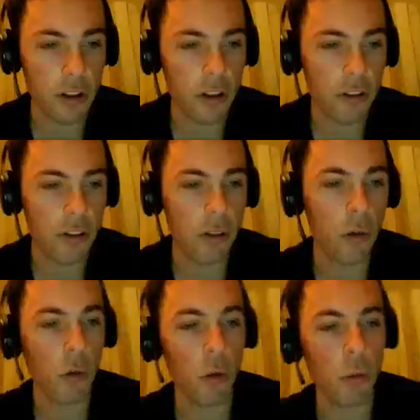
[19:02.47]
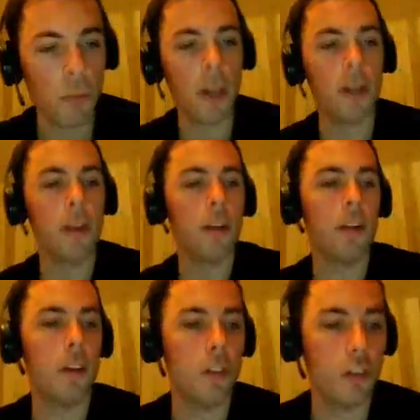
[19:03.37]
Cederholm
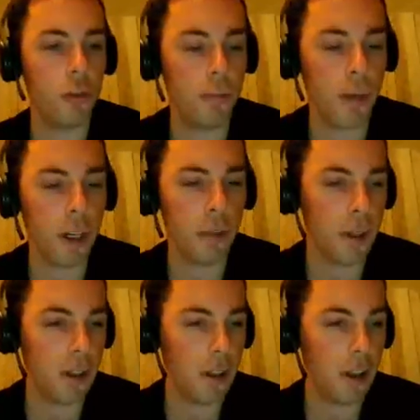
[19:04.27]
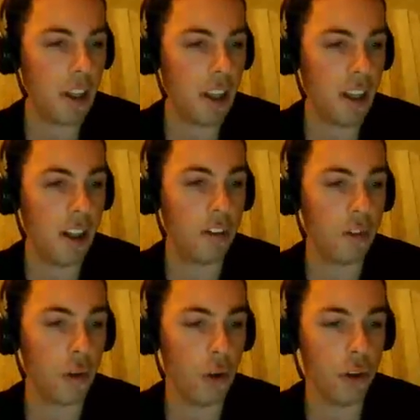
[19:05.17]
might be in
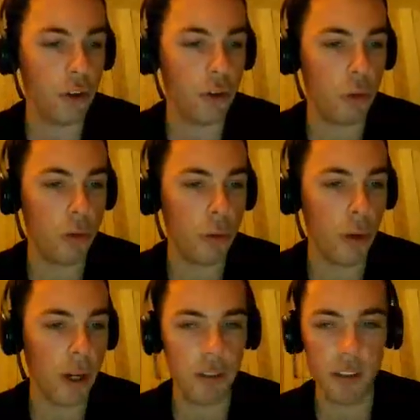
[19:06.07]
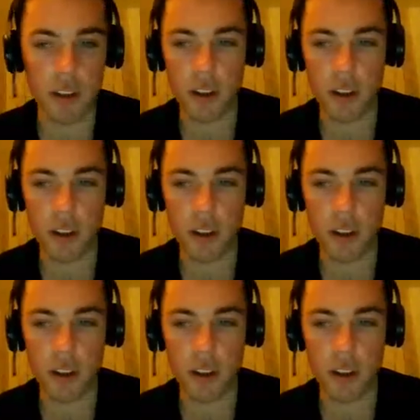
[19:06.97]
his first Zwift race.